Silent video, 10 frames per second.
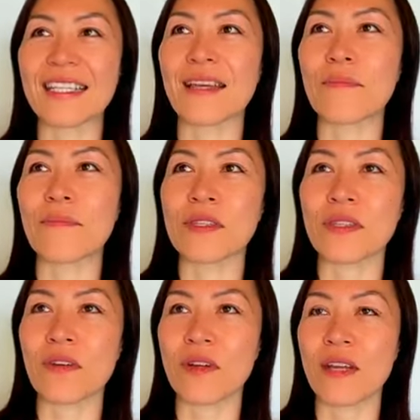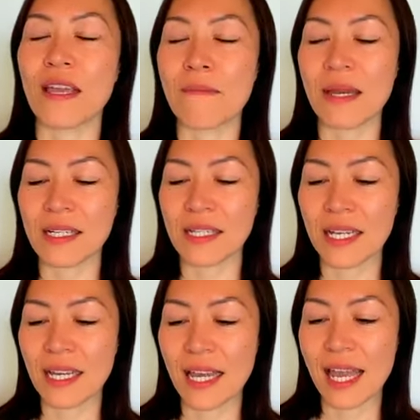post her image.
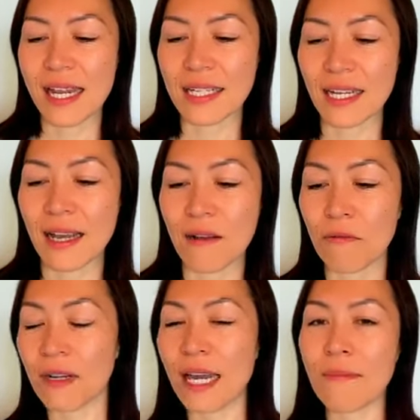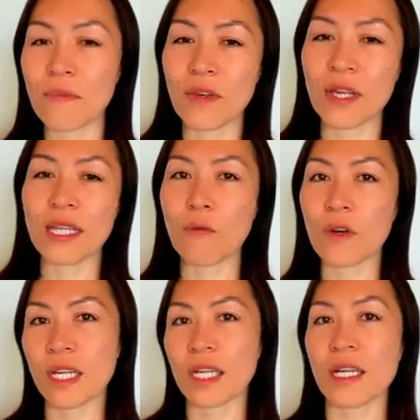And what I'm really
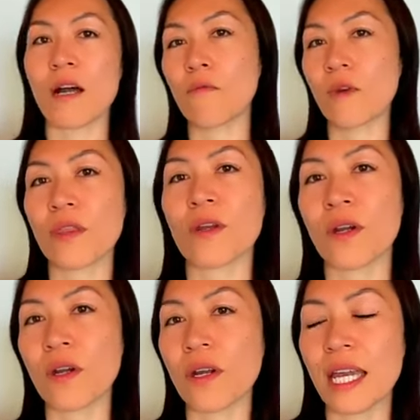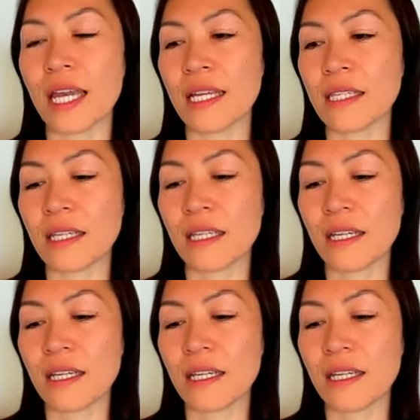working on with her is,